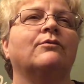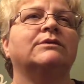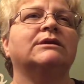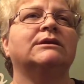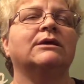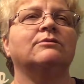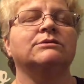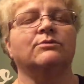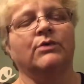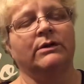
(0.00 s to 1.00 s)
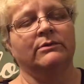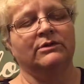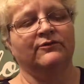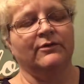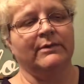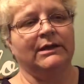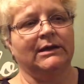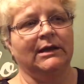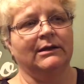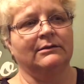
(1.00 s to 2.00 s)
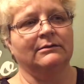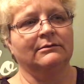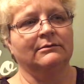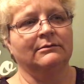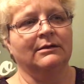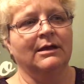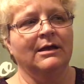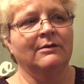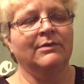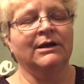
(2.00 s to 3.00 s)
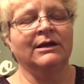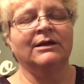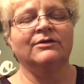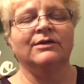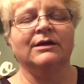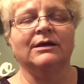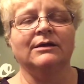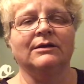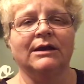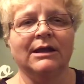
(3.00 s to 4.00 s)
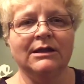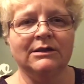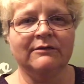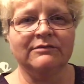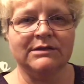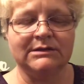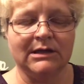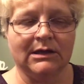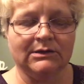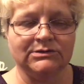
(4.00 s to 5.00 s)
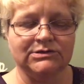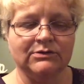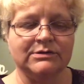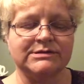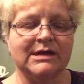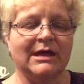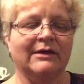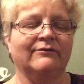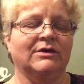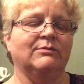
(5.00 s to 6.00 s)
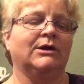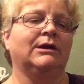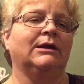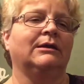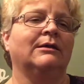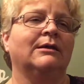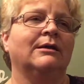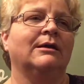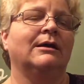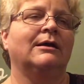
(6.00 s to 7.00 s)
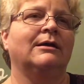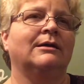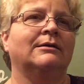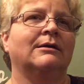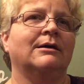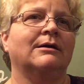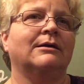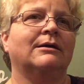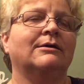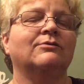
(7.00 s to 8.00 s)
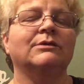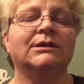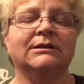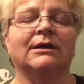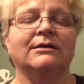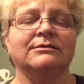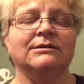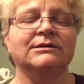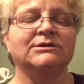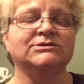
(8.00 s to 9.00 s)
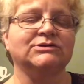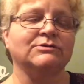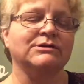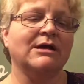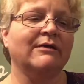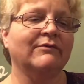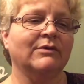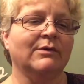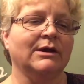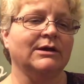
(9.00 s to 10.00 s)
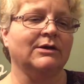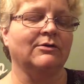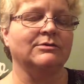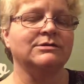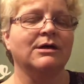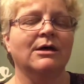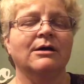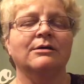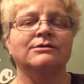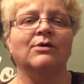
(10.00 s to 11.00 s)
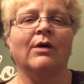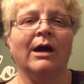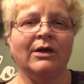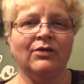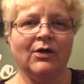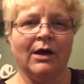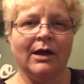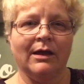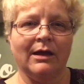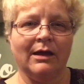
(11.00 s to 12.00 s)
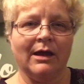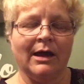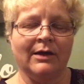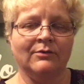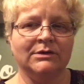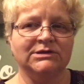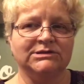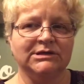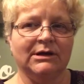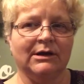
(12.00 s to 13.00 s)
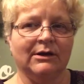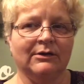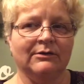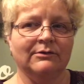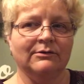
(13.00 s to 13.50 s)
today was appointments for my dad but i am thinking he loves to tell jokes to everybody and he really does he tells jokes everywhere he goes so i thought i would share